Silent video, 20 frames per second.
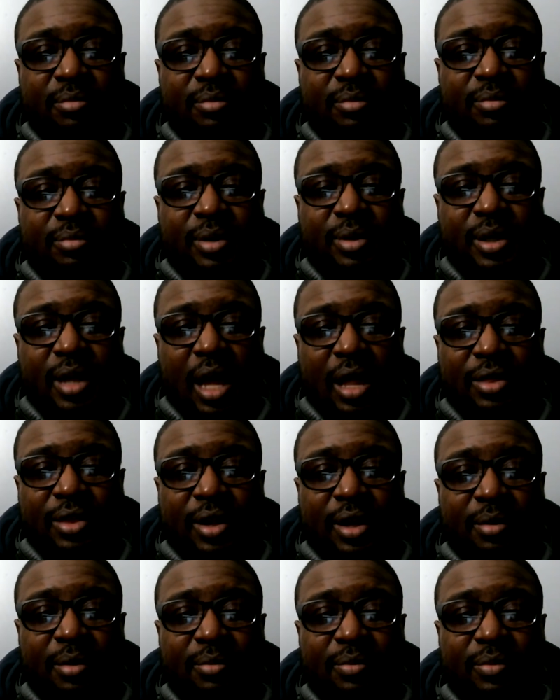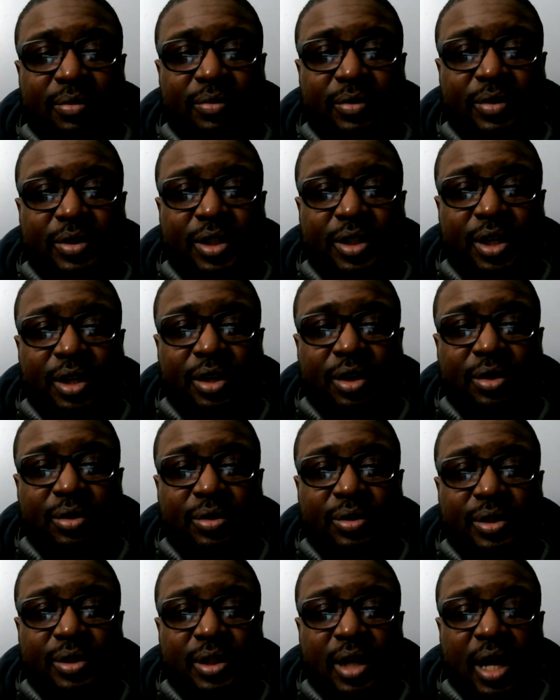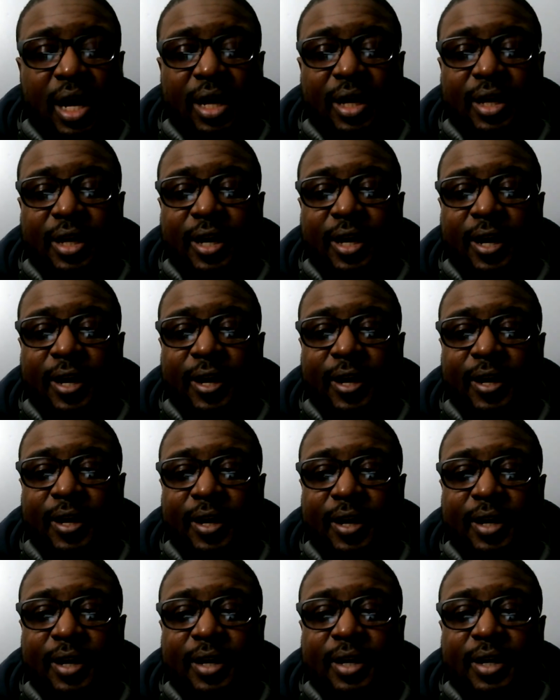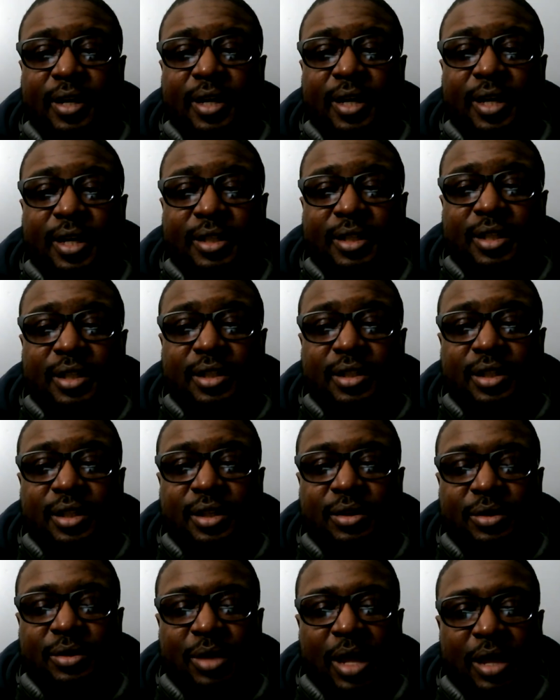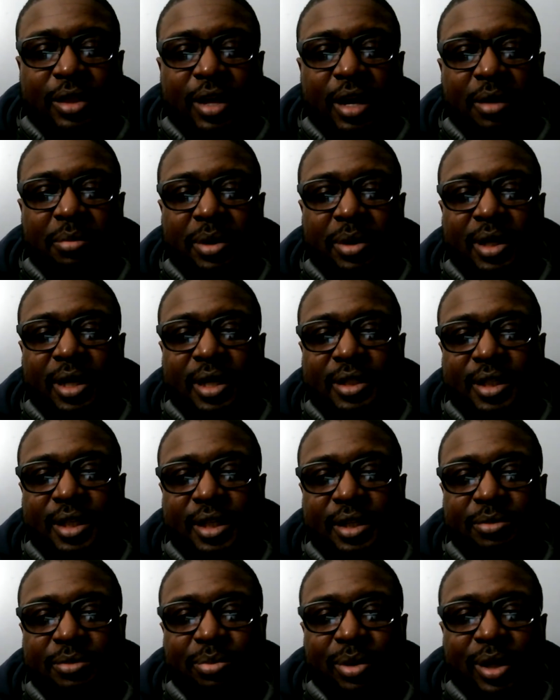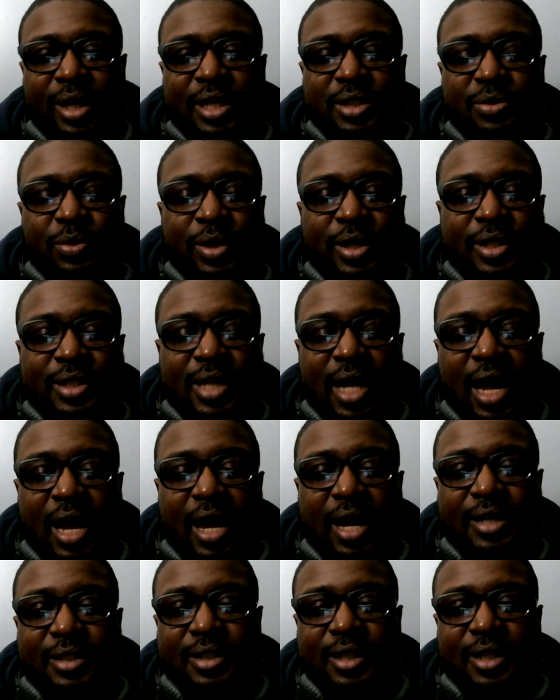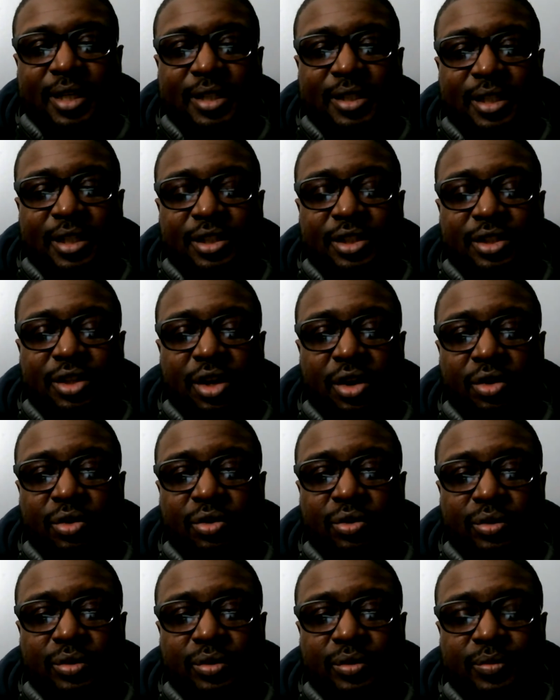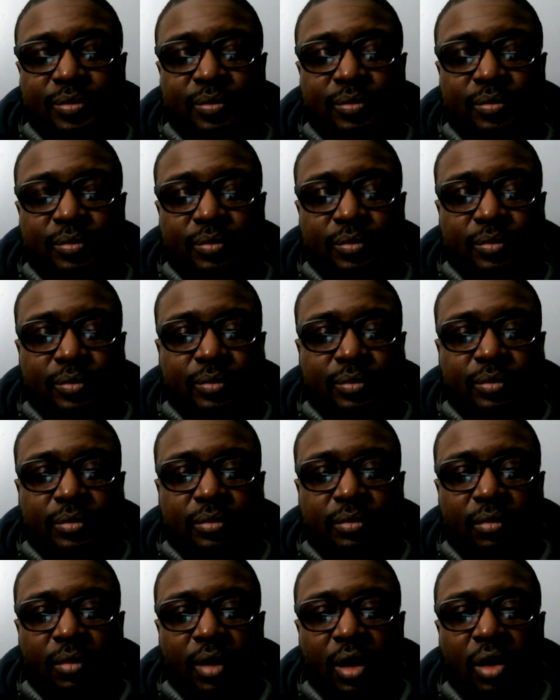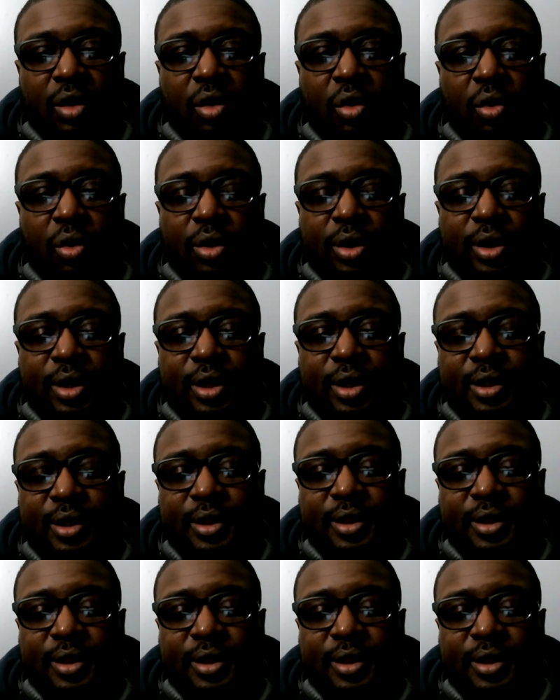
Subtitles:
But I think Cheeto is like he's a. They think because he plays with his eyes and he's a zone corner